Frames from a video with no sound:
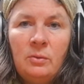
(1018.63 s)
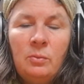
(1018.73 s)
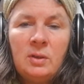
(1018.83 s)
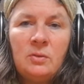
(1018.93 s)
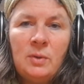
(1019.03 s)

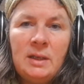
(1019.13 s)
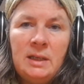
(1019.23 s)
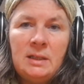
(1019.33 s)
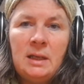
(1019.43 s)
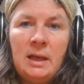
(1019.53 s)
What do I
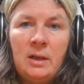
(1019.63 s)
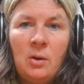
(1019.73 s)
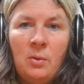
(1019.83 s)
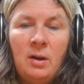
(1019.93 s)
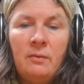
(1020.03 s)
need to let
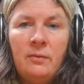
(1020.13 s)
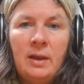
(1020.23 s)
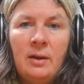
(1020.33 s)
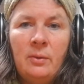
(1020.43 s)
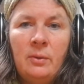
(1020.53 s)
go of
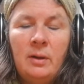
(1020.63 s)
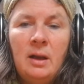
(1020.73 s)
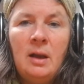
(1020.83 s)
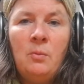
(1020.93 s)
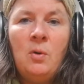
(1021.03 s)
now?
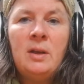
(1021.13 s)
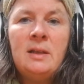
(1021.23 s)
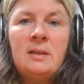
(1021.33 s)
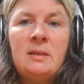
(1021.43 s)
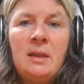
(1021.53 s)
And what
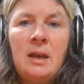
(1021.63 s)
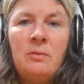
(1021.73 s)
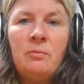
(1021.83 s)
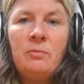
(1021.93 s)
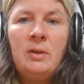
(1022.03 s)
is it that I
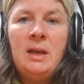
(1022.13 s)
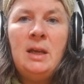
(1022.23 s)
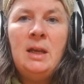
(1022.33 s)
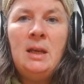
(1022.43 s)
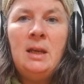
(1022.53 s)

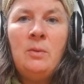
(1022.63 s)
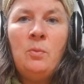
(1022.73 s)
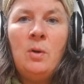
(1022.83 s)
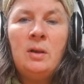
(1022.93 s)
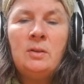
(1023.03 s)
really
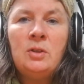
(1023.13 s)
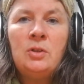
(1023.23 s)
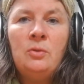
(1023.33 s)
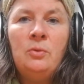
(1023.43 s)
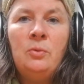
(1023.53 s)
want
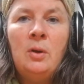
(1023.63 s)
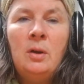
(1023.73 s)
to